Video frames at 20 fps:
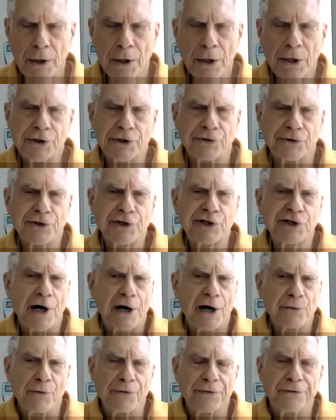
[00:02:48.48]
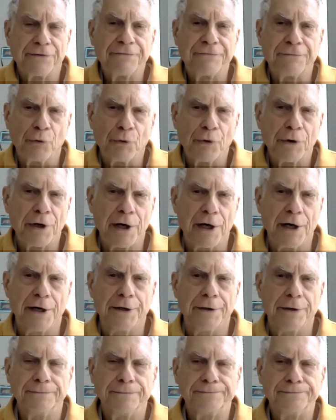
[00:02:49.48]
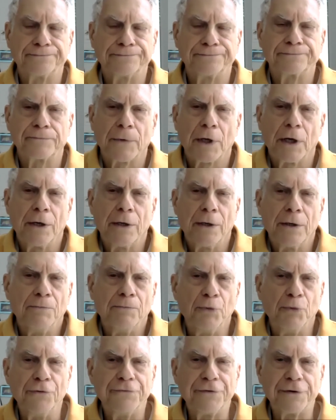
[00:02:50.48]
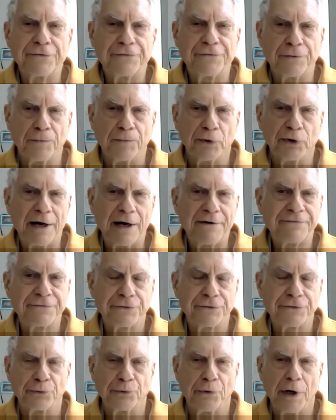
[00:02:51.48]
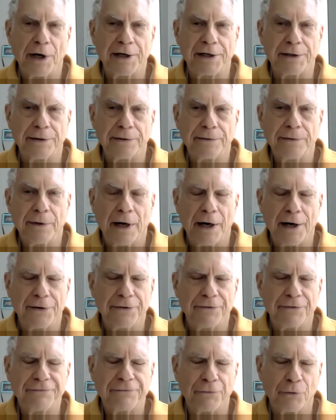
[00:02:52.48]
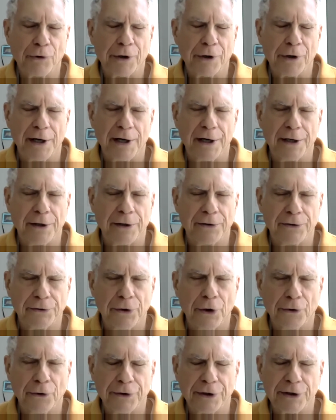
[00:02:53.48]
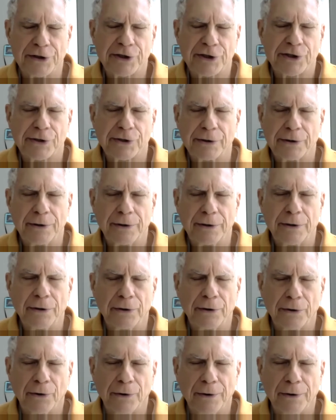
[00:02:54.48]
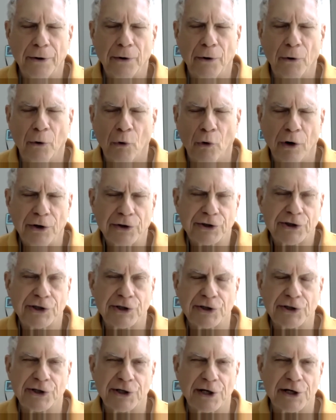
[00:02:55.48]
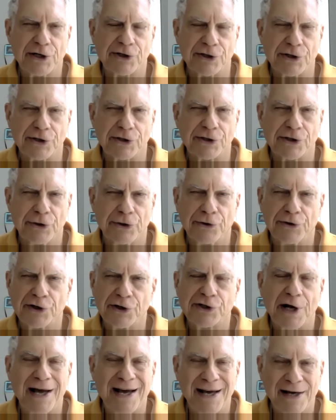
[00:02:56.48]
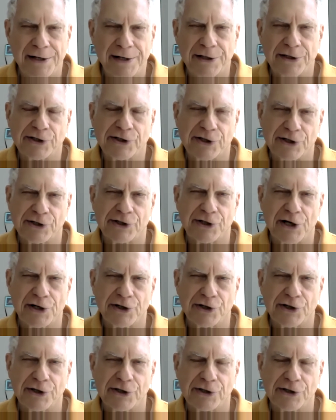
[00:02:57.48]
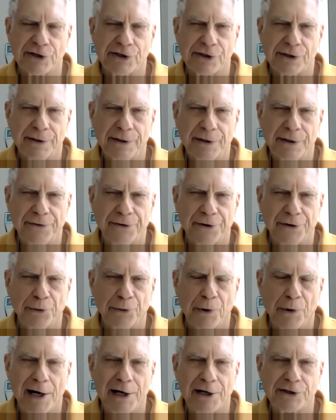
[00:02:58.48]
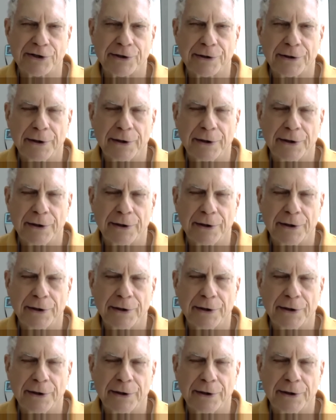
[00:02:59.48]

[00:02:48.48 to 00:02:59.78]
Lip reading: So let's start with the forehead. Moving from left to right on the forehead, notice all sensations. Notice any sensations that arise.